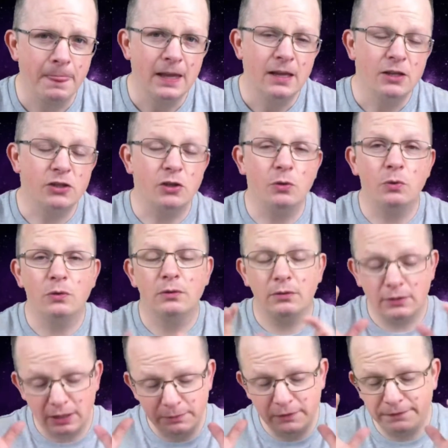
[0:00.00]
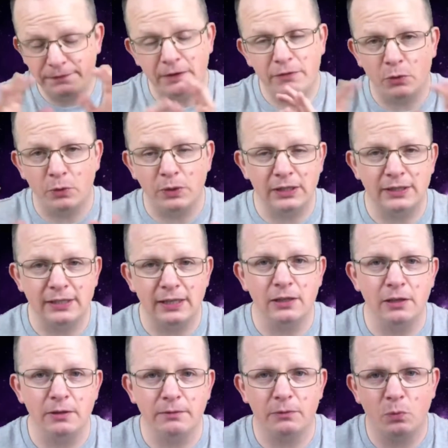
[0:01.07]
So, let me very quickly tell
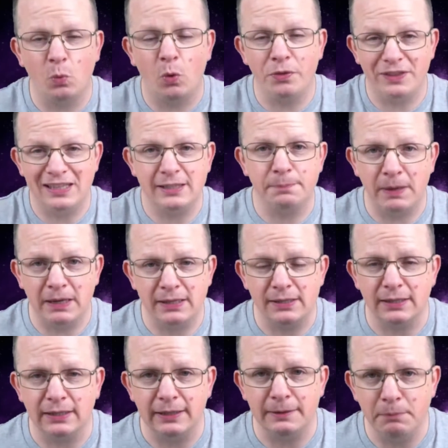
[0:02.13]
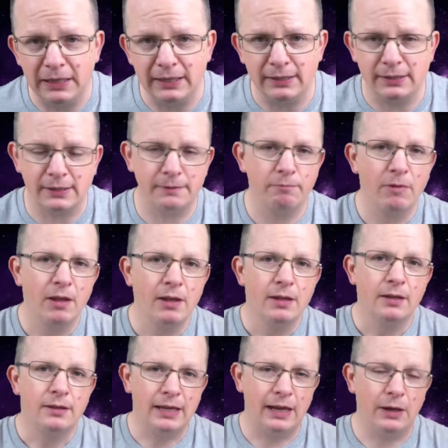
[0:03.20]
you what this basically means.
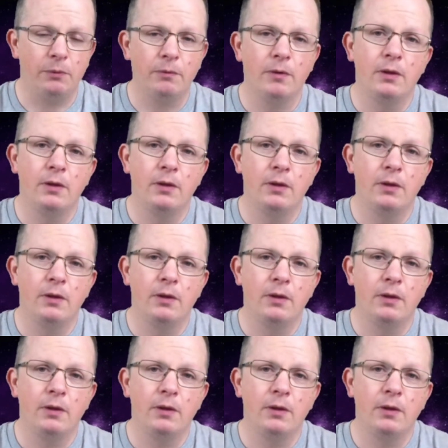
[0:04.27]
Now,